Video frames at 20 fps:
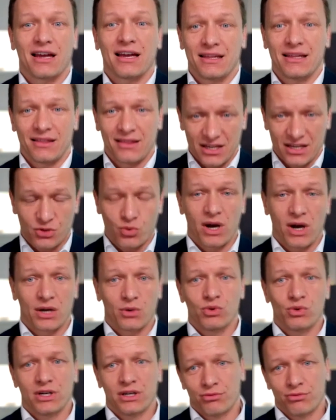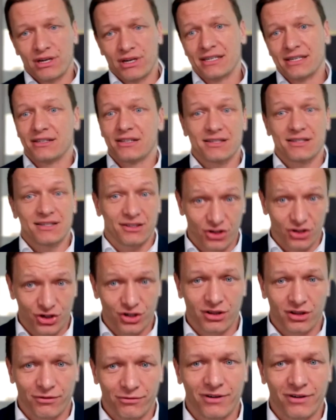and that's why we are raising this additional